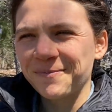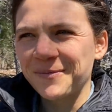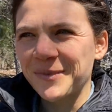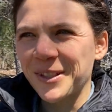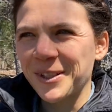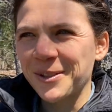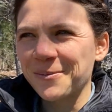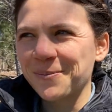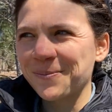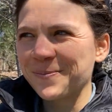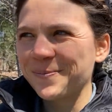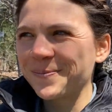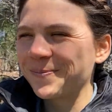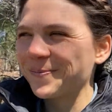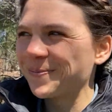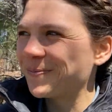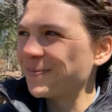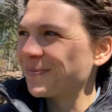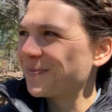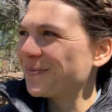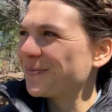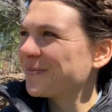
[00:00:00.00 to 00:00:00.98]
Oh,
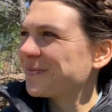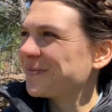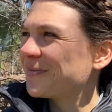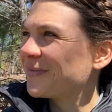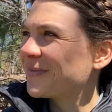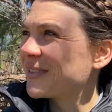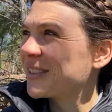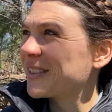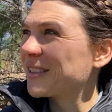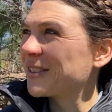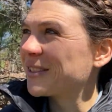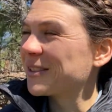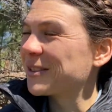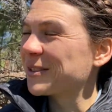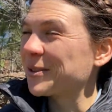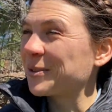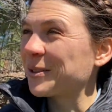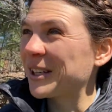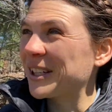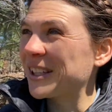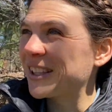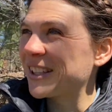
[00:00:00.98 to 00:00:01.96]

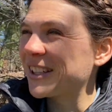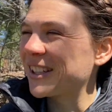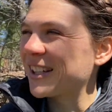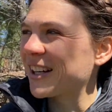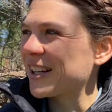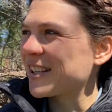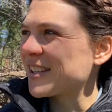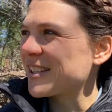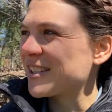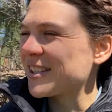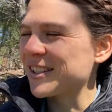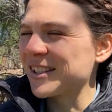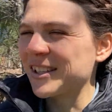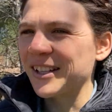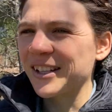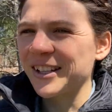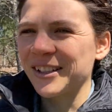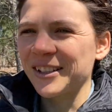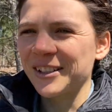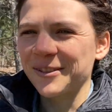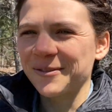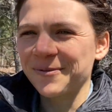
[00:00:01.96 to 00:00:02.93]
might be gust
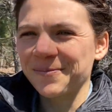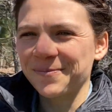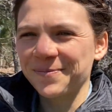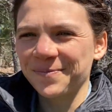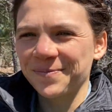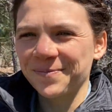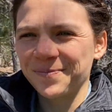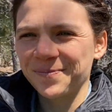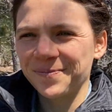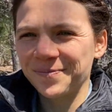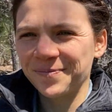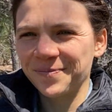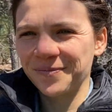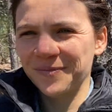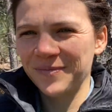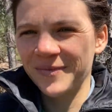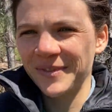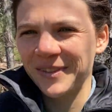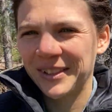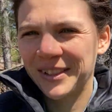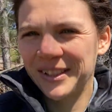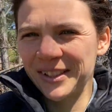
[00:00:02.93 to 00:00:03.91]
there.
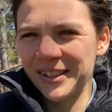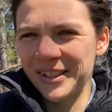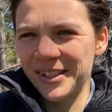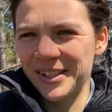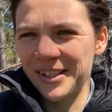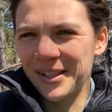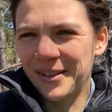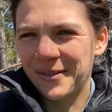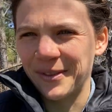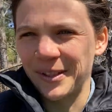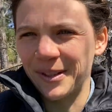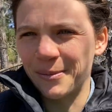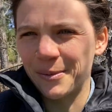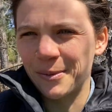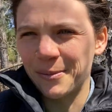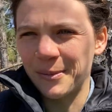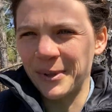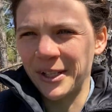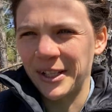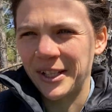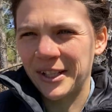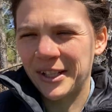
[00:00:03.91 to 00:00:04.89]
Let's see if I put
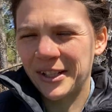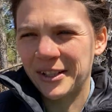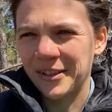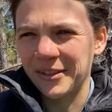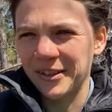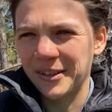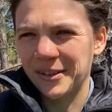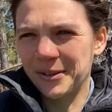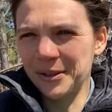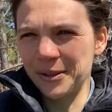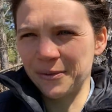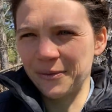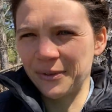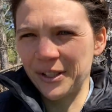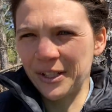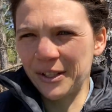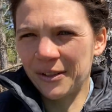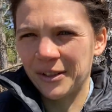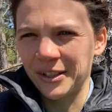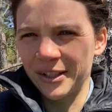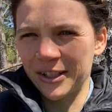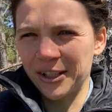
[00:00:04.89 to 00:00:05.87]
my hand around it, if
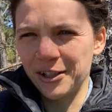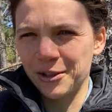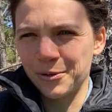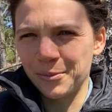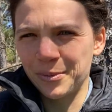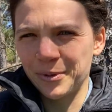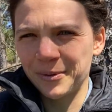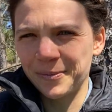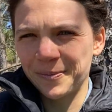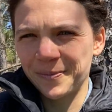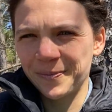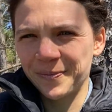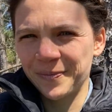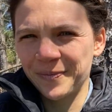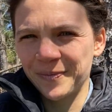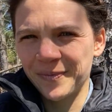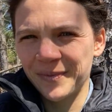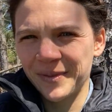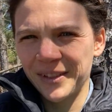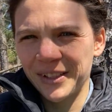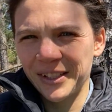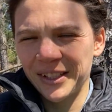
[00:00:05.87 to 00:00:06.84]
that'll help.
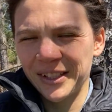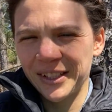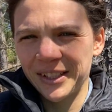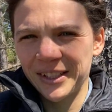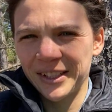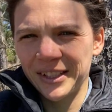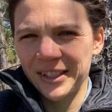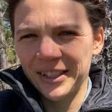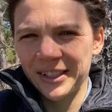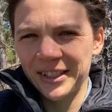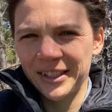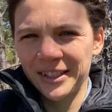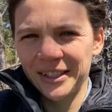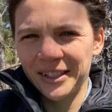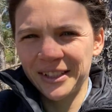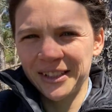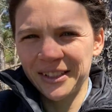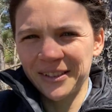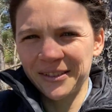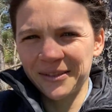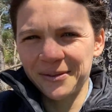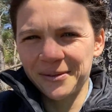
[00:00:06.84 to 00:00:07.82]

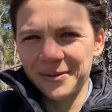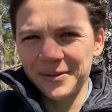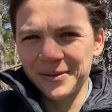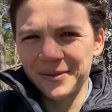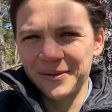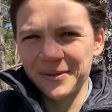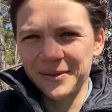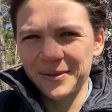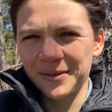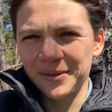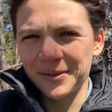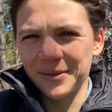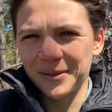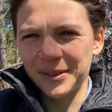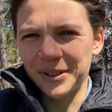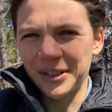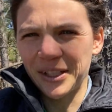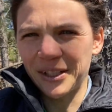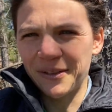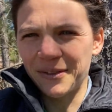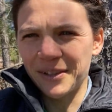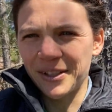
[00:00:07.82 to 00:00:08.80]

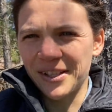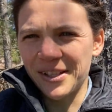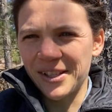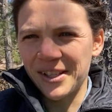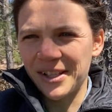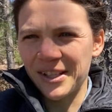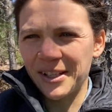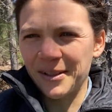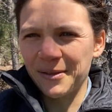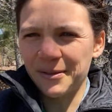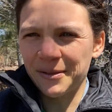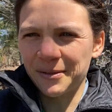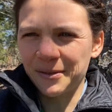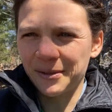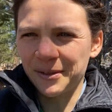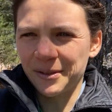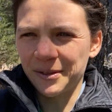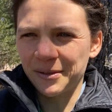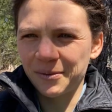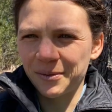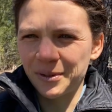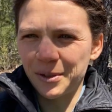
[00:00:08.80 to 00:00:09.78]
We'll have to see when
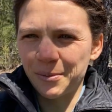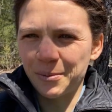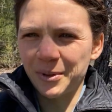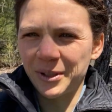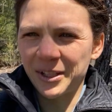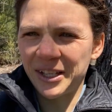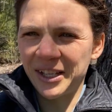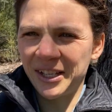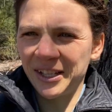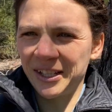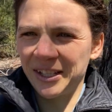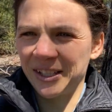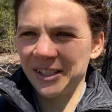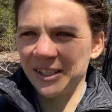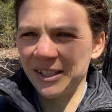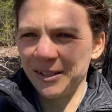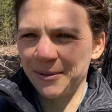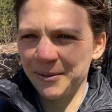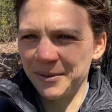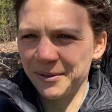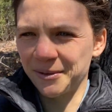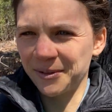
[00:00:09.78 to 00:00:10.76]
replaying it.
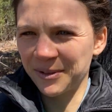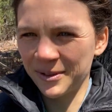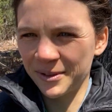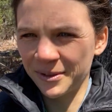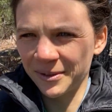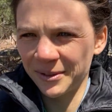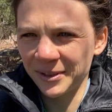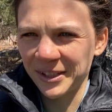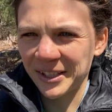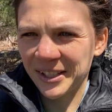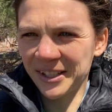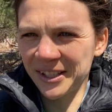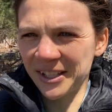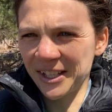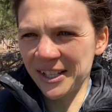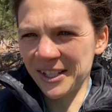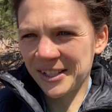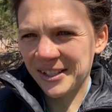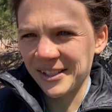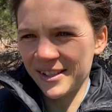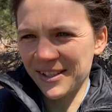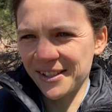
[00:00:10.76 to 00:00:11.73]
I won't know until
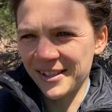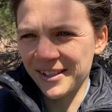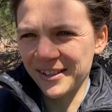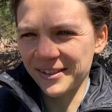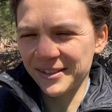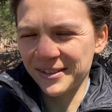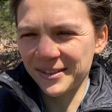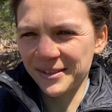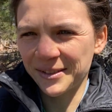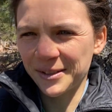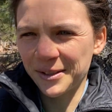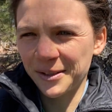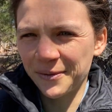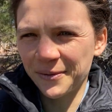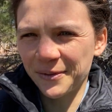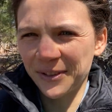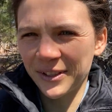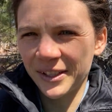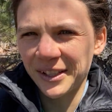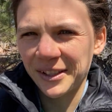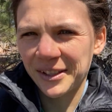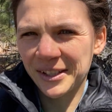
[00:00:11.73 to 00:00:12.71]
then, so
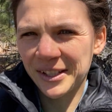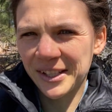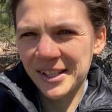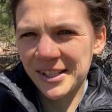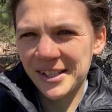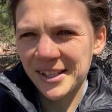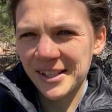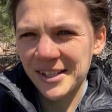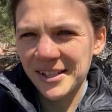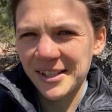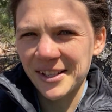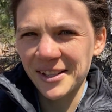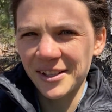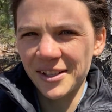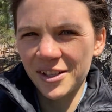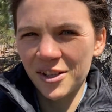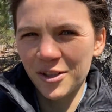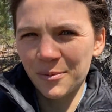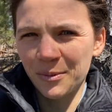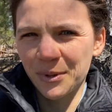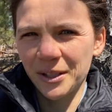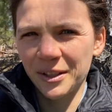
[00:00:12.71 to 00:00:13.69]
hopefully you guys can still
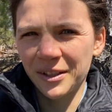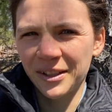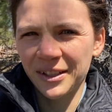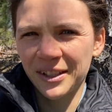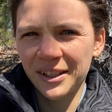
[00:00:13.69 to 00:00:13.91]
hear me.